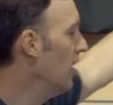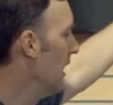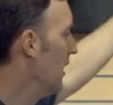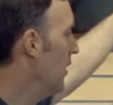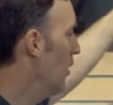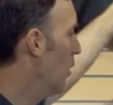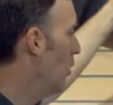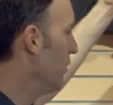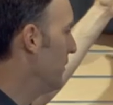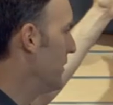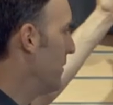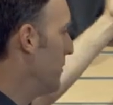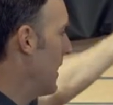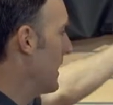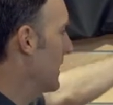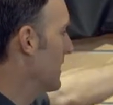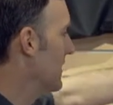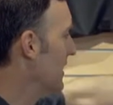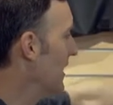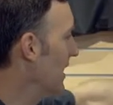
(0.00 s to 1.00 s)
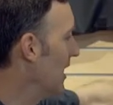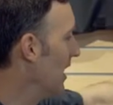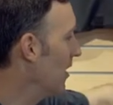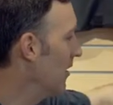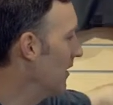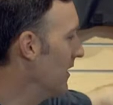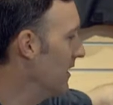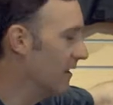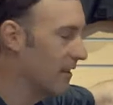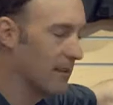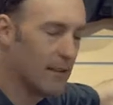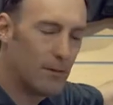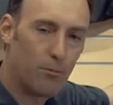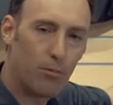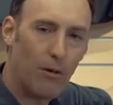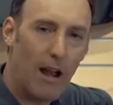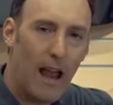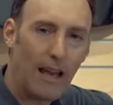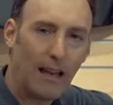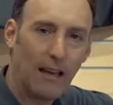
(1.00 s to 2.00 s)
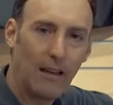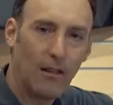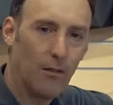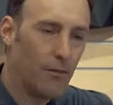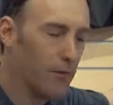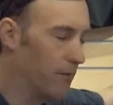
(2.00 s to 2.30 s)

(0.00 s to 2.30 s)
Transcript: and holds the bike secure into this bracket in the